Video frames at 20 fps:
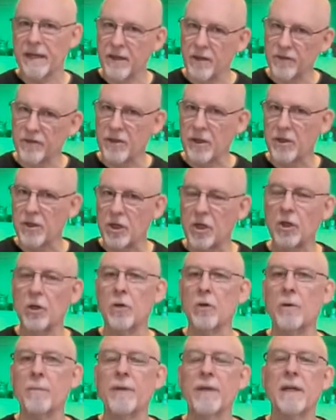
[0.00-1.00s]
I use the
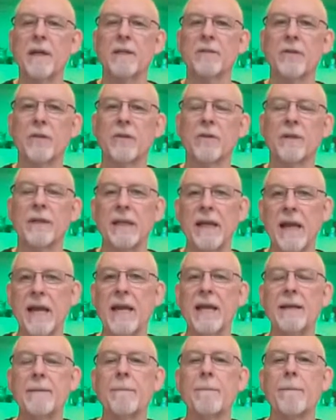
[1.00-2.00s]
2 because
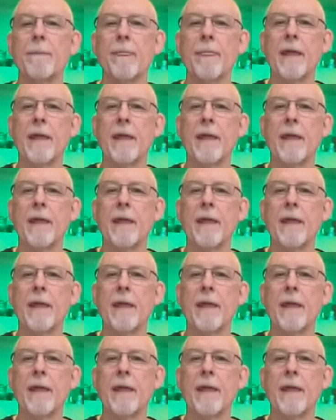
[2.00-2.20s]
38